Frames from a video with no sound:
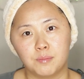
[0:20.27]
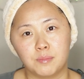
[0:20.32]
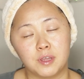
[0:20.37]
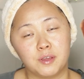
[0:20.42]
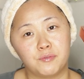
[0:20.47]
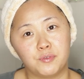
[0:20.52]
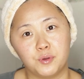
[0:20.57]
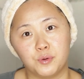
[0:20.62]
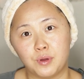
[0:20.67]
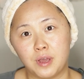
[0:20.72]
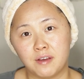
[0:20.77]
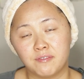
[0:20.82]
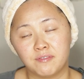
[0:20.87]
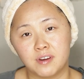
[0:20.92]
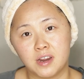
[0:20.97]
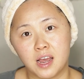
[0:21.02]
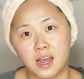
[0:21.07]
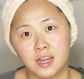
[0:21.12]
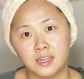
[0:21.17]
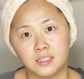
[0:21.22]
If you have
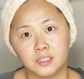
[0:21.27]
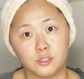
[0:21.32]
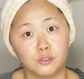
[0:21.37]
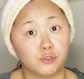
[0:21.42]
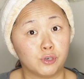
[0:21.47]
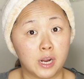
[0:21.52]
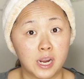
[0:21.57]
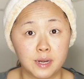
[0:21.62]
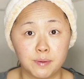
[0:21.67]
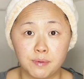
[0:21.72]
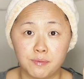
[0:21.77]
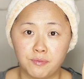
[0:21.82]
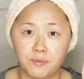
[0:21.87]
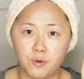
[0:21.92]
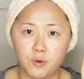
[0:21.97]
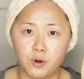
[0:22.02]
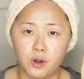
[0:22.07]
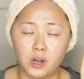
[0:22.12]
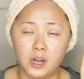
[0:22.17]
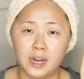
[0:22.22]
not tried it
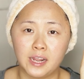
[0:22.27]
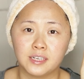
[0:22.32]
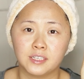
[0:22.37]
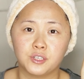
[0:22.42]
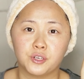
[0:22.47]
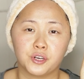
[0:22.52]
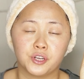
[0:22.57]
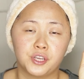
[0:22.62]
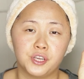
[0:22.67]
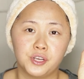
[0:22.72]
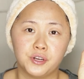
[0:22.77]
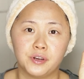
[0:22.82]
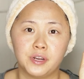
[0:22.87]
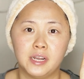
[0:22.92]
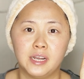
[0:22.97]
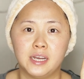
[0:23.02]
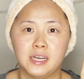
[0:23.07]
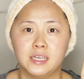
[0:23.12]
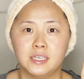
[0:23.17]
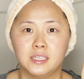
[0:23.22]
before and you're
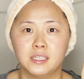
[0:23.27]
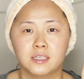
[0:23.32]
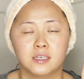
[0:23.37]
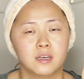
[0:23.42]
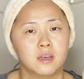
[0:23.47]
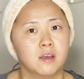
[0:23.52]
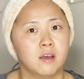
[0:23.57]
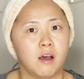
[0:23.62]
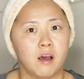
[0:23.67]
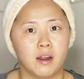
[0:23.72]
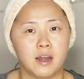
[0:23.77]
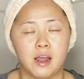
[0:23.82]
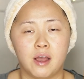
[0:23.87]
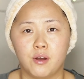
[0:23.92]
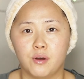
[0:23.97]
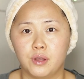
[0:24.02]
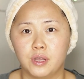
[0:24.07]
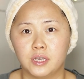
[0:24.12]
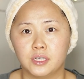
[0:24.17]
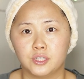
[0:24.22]
curious on
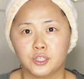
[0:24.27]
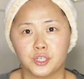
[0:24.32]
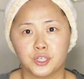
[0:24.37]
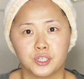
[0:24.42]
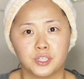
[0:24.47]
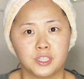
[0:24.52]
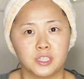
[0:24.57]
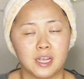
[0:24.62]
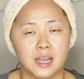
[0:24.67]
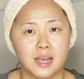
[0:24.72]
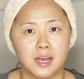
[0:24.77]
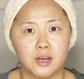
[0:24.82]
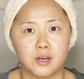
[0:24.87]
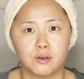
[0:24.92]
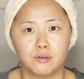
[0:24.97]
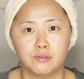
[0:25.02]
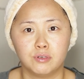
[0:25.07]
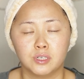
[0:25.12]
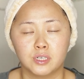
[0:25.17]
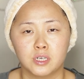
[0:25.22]
how it turns
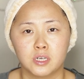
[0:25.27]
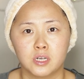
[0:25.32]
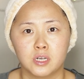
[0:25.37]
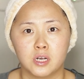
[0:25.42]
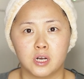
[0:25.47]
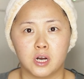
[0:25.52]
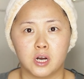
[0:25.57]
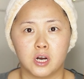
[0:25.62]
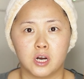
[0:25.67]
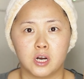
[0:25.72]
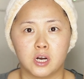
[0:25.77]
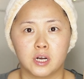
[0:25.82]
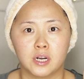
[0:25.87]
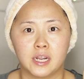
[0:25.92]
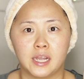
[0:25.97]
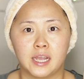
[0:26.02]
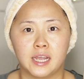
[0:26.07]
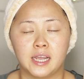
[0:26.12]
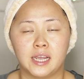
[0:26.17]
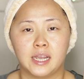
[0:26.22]
out on
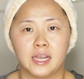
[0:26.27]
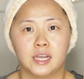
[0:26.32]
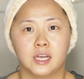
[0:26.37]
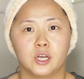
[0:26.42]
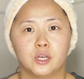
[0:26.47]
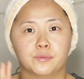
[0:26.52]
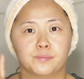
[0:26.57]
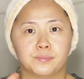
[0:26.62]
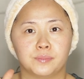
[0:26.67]
a